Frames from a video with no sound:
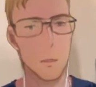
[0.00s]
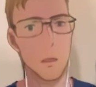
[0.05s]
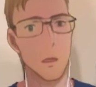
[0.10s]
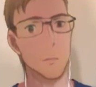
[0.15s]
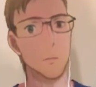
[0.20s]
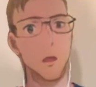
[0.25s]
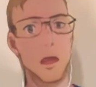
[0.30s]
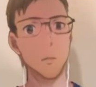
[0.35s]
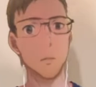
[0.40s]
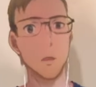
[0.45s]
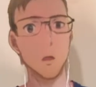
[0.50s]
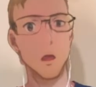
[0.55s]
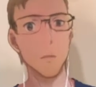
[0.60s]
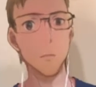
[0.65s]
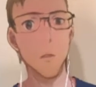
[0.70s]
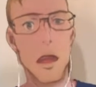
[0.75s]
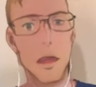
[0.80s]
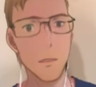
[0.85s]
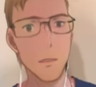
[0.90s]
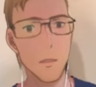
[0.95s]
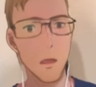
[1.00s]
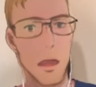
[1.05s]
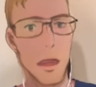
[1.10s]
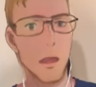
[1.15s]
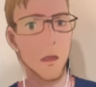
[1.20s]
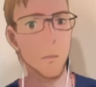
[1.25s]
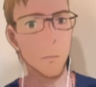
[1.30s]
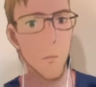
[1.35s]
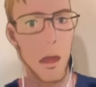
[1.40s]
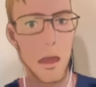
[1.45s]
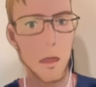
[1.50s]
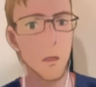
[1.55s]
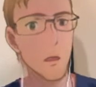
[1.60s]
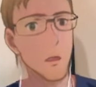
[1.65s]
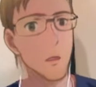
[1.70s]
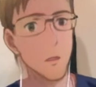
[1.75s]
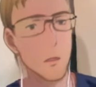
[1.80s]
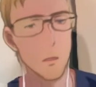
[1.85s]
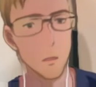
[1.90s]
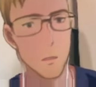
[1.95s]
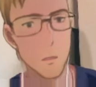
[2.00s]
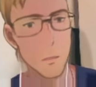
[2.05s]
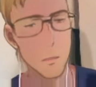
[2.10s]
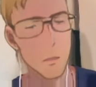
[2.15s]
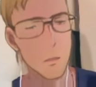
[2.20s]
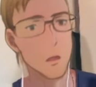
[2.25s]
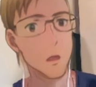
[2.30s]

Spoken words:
Raspberry Pi style mining. You